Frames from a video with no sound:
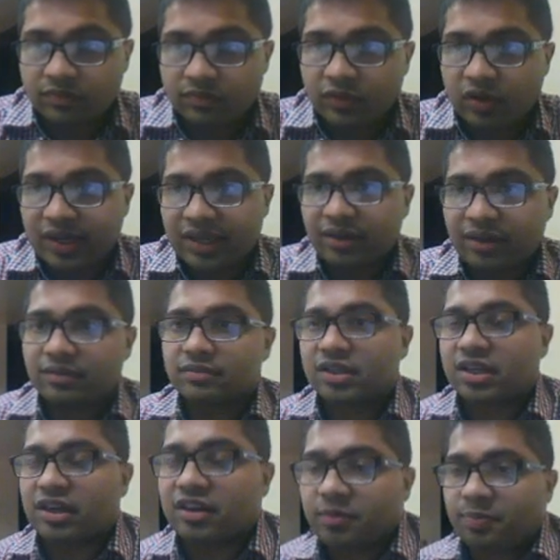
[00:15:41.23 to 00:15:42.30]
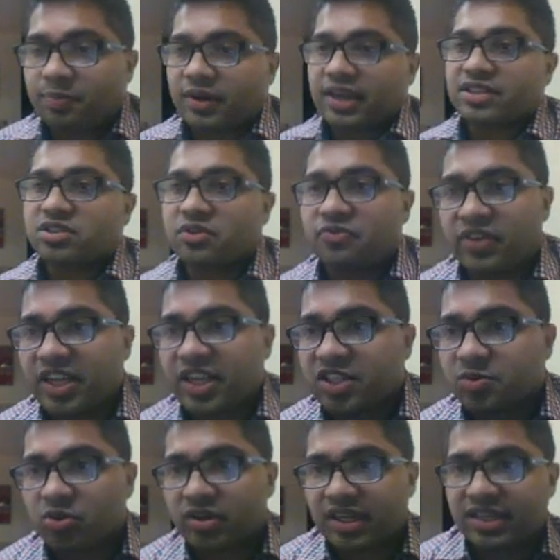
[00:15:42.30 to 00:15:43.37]
Okay, the current price of
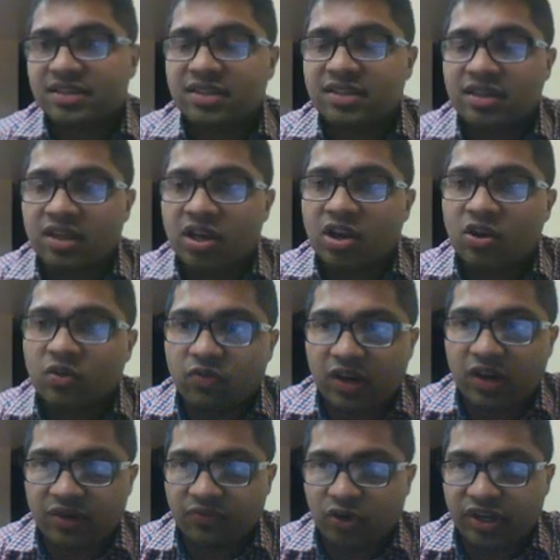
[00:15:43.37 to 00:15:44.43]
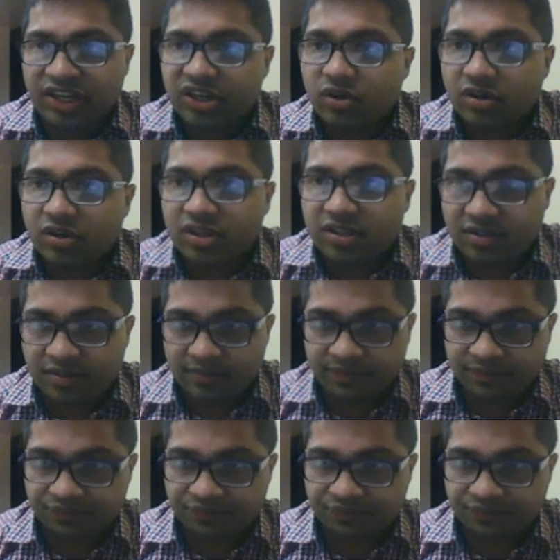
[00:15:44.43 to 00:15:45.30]
Facebook is $140.